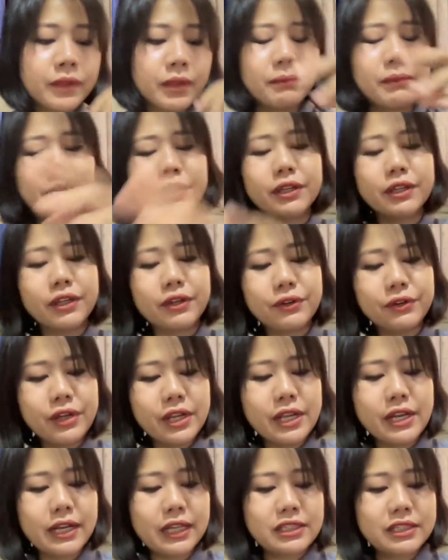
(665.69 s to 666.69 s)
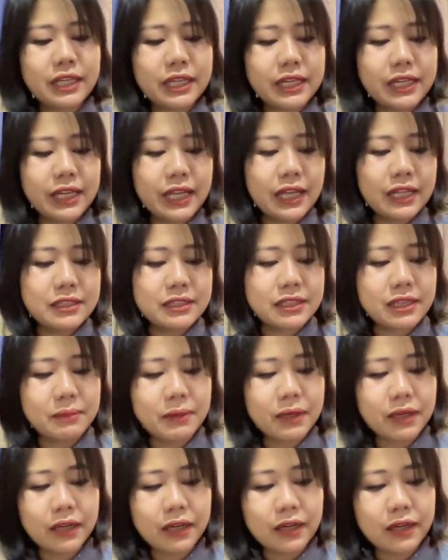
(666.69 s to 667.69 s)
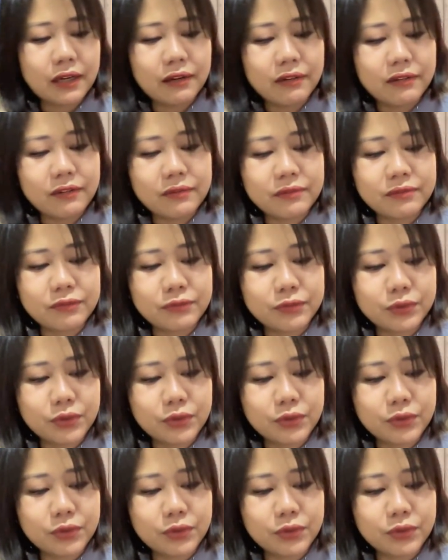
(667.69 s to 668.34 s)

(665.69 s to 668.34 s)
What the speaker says: Mercury, nandyan yan sa mga